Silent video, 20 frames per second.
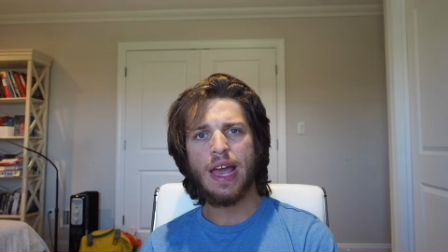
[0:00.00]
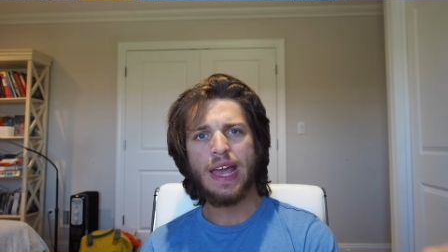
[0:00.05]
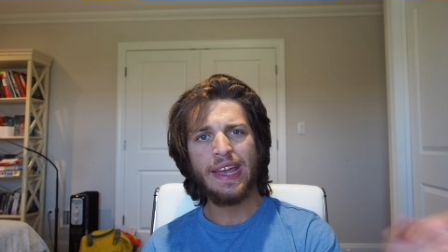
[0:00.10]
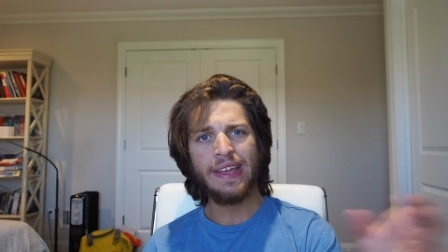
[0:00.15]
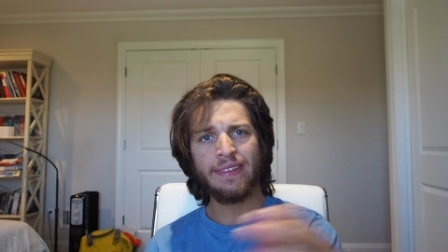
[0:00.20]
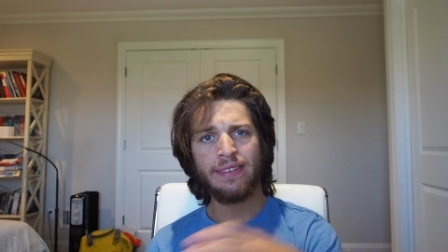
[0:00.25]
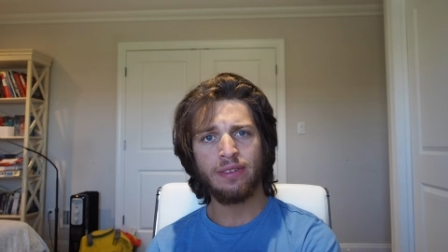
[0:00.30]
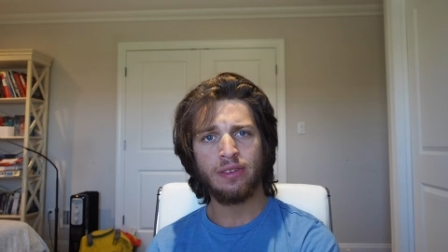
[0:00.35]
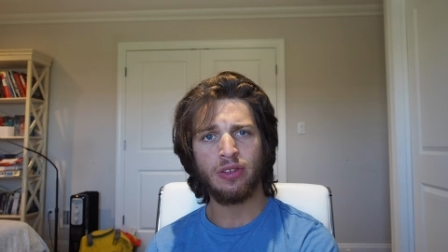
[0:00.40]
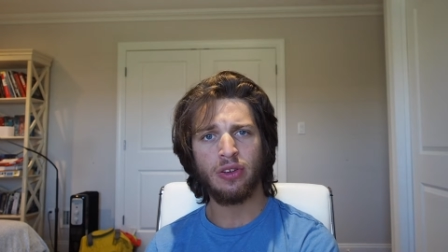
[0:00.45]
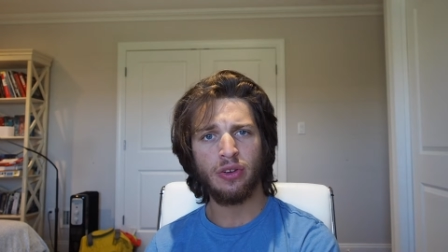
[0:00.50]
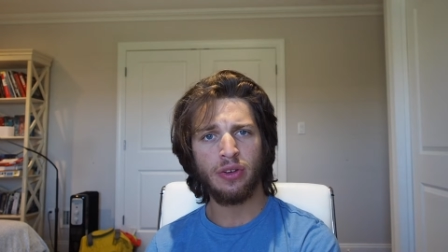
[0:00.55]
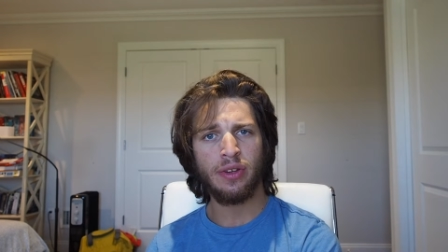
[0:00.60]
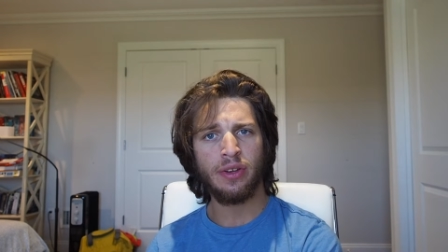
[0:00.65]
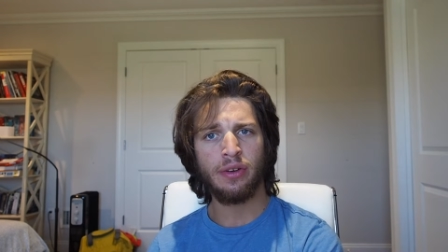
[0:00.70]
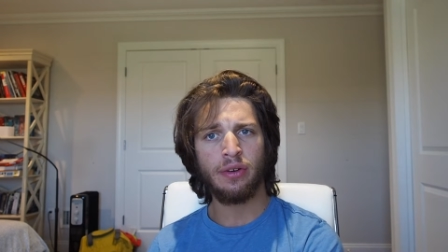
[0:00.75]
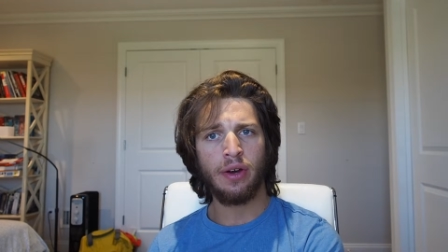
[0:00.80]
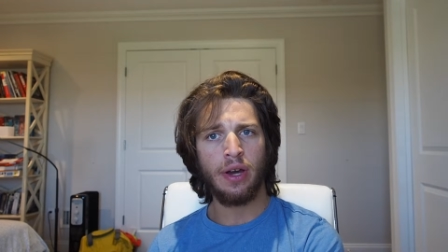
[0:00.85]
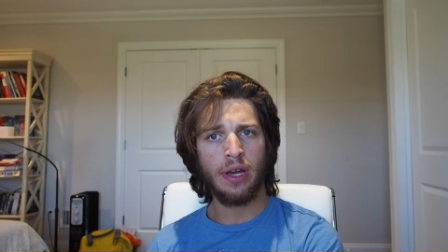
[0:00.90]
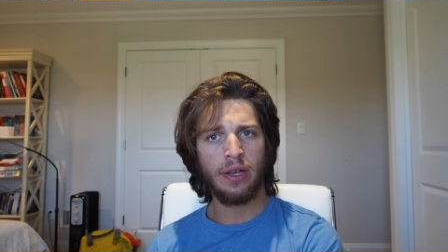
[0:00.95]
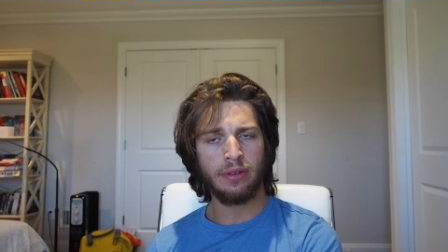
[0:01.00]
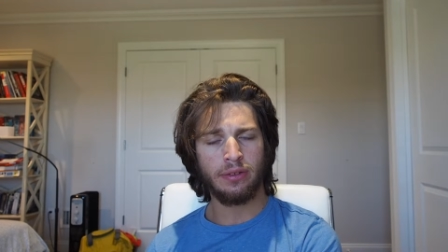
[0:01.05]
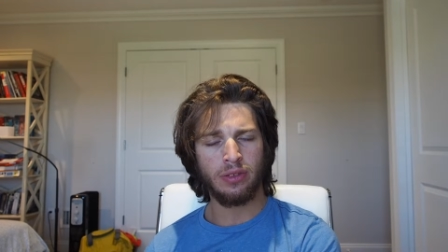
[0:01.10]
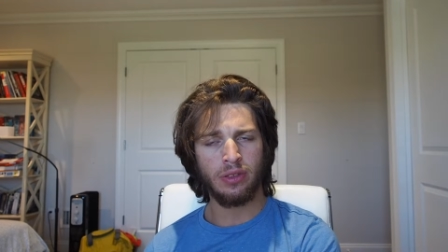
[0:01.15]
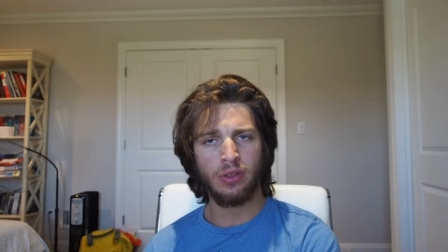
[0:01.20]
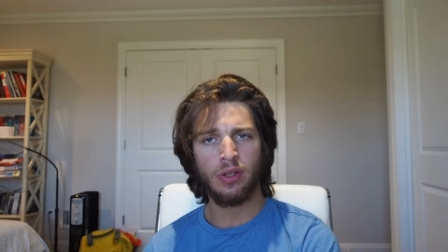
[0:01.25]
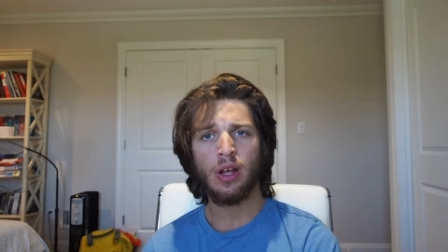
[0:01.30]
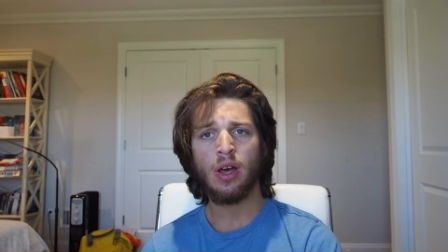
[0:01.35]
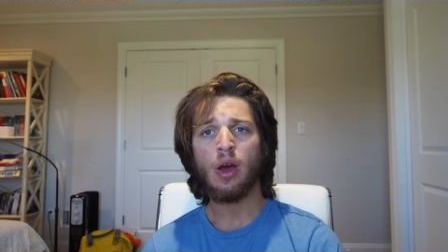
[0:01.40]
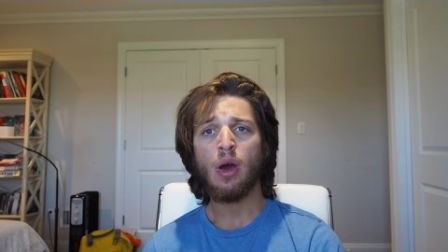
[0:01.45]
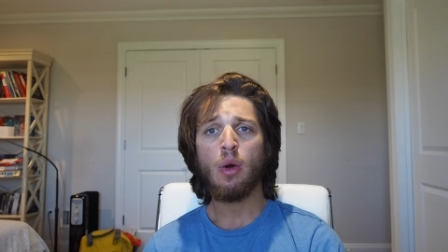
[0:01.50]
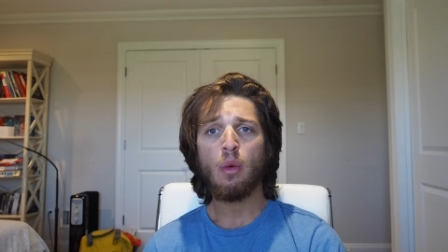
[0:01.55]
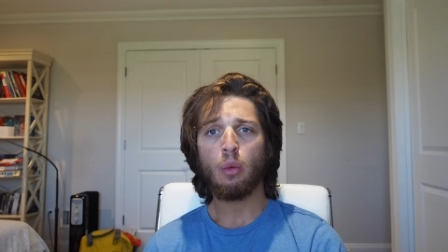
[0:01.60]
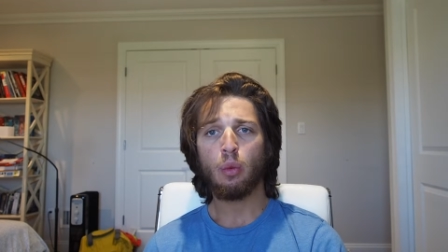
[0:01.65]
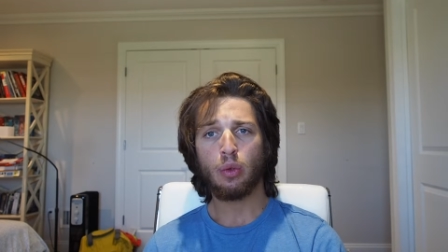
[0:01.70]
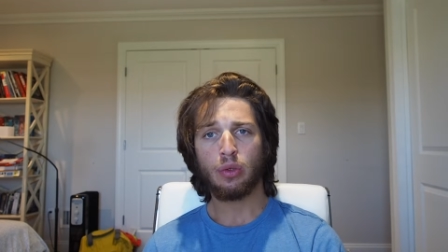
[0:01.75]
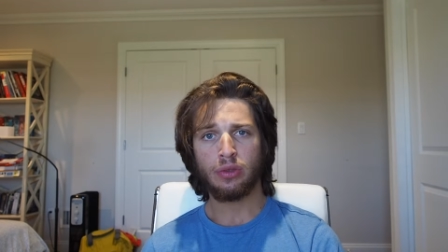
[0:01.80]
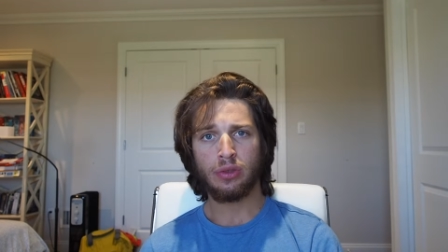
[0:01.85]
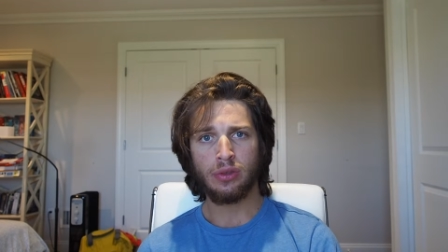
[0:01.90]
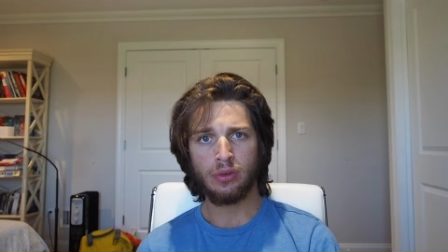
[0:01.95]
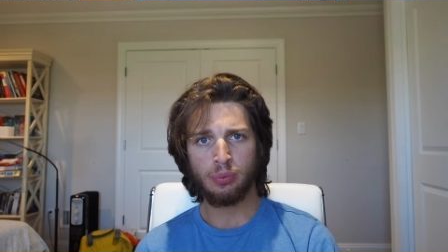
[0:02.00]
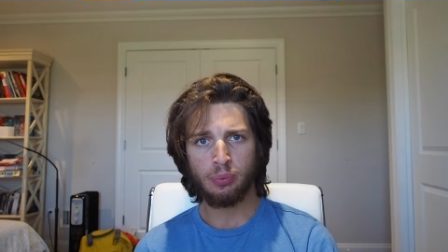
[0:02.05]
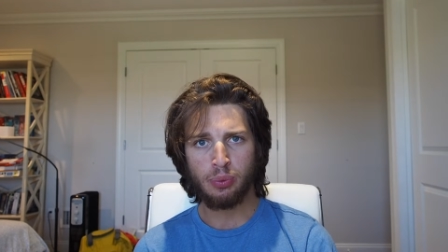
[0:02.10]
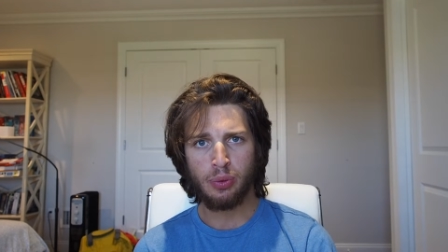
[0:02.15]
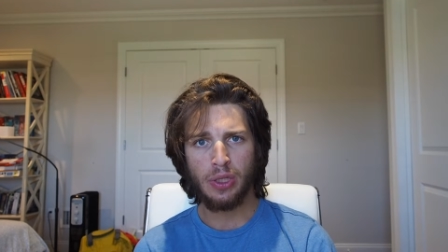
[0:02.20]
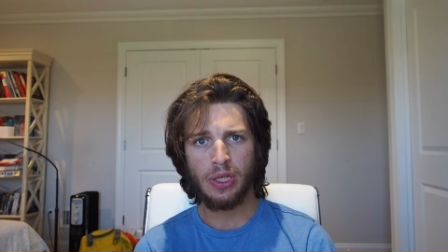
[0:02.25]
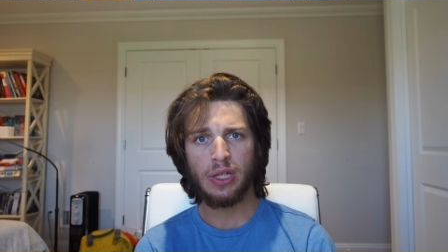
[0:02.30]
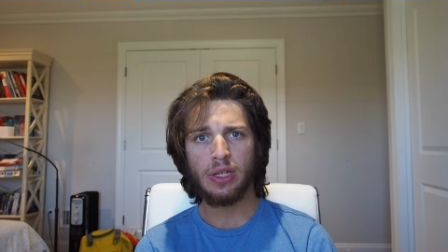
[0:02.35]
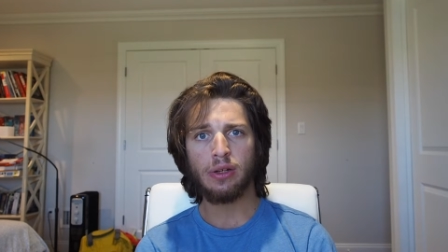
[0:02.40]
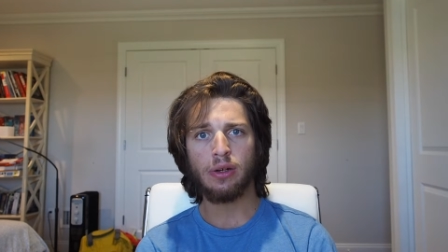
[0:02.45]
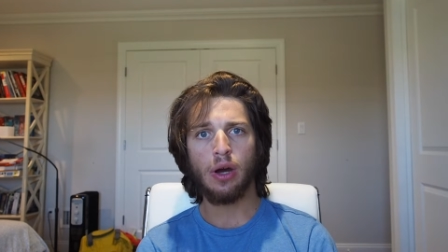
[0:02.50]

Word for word: in circulation, which is pretty